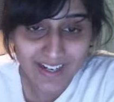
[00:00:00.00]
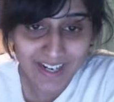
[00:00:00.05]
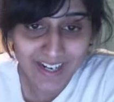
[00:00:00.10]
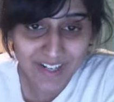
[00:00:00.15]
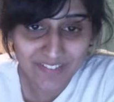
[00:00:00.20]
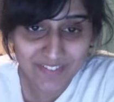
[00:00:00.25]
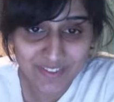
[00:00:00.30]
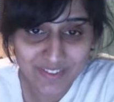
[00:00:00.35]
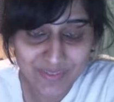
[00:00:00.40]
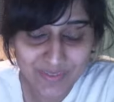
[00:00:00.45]

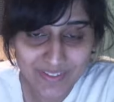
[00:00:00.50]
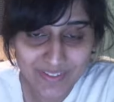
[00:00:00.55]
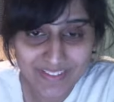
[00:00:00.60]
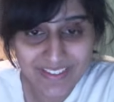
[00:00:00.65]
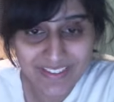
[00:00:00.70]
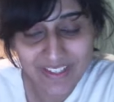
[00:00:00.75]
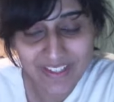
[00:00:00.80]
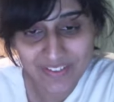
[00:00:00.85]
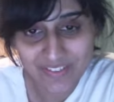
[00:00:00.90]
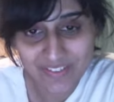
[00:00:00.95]
everyone,
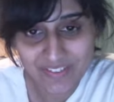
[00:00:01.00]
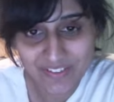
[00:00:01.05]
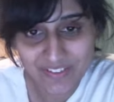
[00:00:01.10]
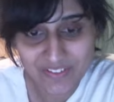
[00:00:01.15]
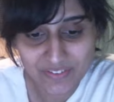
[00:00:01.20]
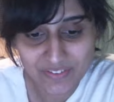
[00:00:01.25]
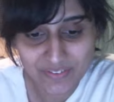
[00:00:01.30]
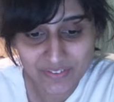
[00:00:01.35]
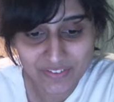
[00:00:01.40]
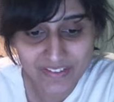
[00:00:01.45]
how are you
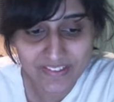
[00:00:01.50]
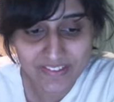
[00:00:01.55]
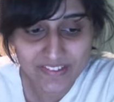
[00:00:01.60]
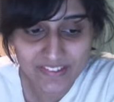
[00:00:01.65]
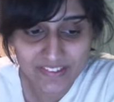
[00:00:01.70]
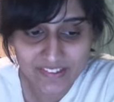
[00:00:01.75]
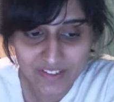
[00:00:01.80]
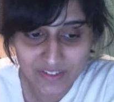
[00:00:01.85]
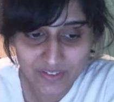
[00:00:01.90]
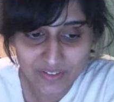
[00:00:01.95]
doing?
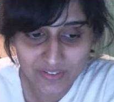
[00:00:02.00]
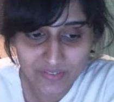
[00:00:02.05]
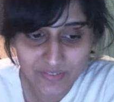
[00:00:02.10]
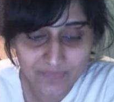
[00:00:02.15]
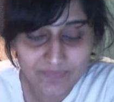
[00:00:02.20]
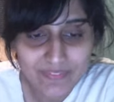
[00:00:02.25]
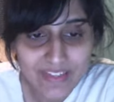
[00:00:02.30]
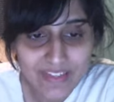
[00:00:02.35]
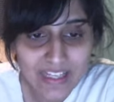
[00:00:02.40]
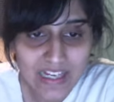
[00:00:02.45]
So,
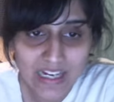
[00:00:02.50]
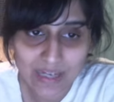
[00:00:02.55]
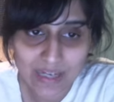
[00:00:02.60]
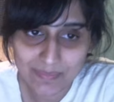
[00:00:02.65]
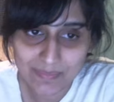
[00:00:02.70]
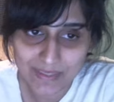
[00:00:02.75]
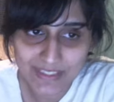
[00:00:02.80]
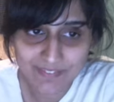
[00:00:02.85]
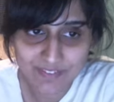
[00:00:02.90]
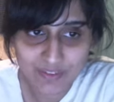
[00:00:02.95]
I'm
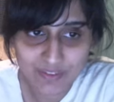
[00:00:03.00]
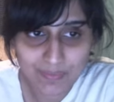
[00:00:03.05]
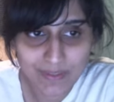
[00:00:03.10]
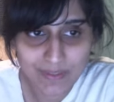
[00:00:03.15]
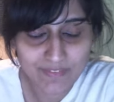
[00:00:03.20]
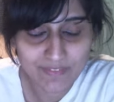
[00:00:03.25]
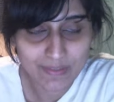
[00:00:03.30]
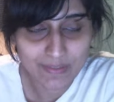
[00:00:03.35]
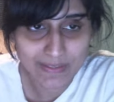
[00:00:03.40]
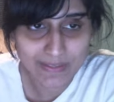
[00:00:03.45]
going to give you my
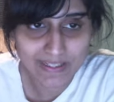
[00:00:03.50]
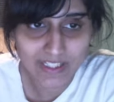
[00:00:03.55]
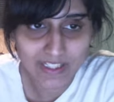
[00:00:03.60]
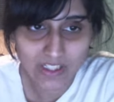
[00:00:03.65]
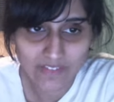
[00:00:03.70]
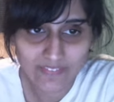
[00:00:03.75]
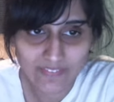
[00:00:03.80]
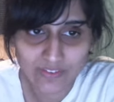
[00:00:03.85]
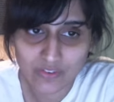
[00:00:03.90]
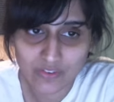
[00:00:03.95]
feedback
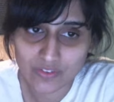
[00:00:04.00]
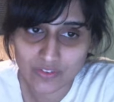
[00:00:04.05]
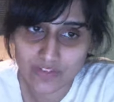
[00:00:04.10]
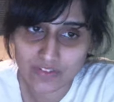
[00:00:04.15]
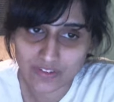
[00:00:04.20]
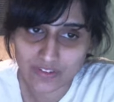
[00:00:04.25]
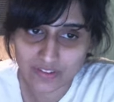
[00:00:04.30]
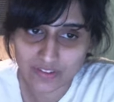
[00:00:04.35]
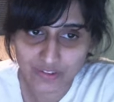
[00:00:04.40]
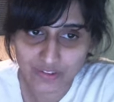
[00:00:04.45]
on the Golden
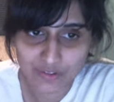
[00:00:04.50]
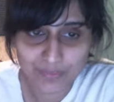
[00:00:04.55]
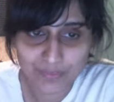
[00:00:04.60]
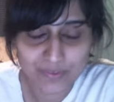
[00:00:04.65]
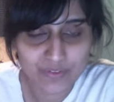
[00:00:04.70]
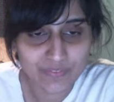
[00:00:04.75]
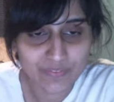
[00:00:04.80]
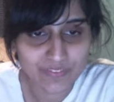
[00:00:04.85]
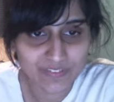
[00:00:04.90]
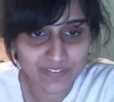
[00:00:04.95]
Globes
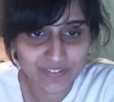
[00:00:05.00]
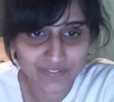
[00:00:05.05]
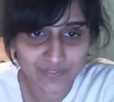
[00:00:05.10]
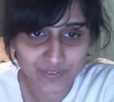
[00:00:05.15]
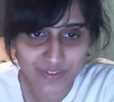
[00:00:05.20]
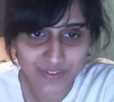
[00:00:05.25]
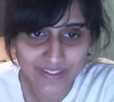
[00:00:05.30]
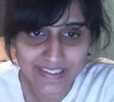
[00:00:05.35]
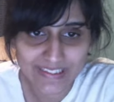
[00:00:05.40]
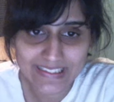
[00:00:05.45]
skills.
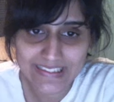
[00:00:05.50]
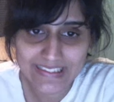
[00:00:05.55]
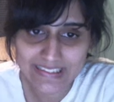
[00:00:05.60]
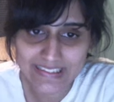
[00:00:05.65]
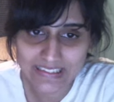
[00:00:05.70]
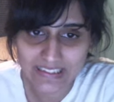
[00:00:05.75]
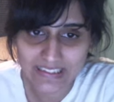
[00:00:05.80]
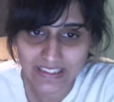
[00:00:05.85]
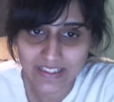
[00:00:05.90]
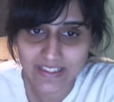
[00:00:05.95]
14,
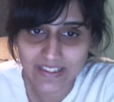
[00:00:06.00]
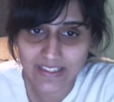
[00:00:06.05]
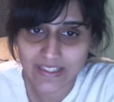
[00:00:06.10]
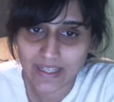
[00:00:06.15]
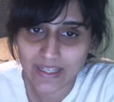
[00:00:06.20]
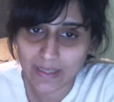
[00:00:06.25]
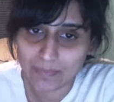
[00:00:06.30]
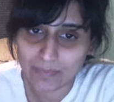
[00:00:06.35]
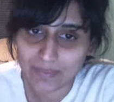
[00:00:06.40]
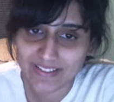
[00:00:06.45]
Tina and
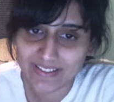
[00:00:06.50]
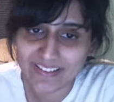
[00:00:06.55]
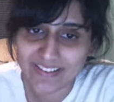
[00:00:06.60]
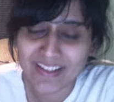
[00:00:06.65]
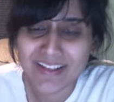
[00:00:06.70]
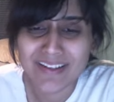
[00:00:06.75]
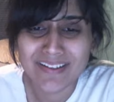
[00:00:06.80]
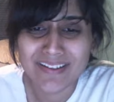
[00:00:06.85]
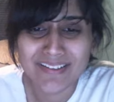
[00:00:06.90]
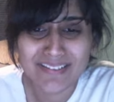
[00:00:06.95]
Amy.
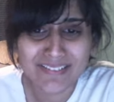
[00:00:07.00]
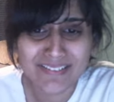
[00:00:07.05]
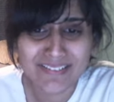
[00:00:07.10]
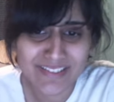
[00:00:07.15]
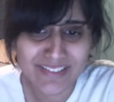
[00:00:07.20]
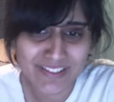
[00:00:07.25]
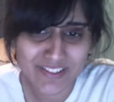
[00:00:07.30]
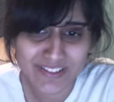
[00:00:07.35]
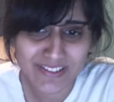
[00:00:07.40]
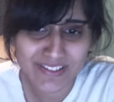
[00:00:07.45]

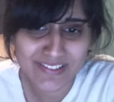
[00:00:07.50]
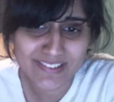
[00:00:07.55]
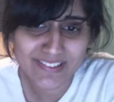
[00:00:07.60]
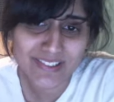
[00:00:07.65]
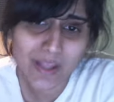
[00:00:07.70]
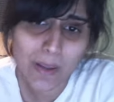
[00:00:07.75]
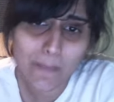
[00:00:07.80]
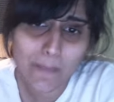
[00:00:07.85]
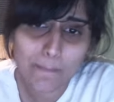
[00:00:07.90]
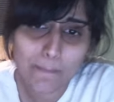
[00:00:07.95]
Hilarious
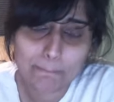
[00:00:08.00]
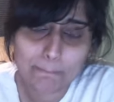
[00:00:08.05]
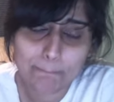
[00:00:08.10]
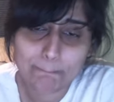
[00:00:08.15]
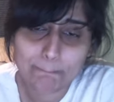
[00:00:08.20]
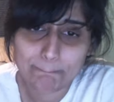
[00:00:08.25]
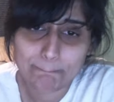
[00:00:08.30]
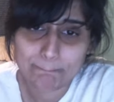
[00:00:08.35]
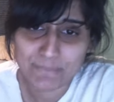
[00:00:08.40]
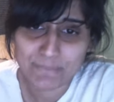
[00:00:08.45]

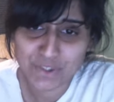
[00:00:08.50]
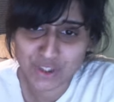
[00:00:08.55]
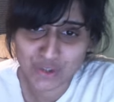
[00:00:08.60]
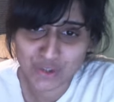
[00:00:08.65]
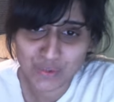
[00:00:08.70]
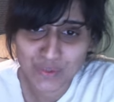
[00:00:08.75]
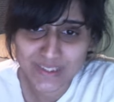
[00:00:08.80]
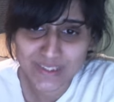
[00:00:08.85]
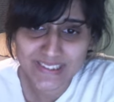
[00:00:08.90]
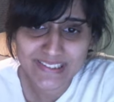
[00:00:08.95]

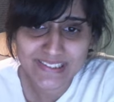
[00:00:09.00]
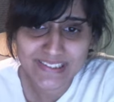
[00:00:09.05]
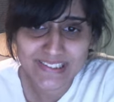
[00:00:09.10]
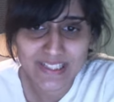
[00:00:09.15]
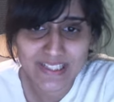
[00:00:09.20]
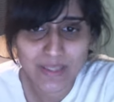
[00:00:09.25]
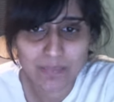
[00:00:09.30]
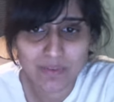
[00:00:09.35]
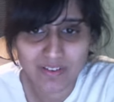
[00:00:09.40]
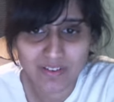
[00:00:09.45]
jokes
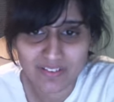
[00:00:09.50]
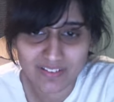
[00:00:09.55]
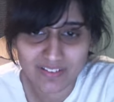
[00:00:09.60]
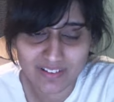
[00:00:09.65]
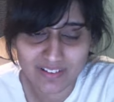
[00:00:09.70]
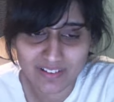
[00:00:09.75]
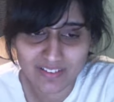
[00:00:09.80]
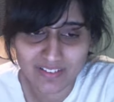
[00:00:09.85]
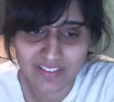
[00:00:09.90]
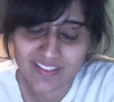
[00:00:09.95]
and
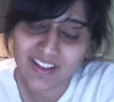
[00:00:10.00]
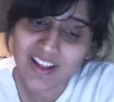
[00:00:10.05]
monologue.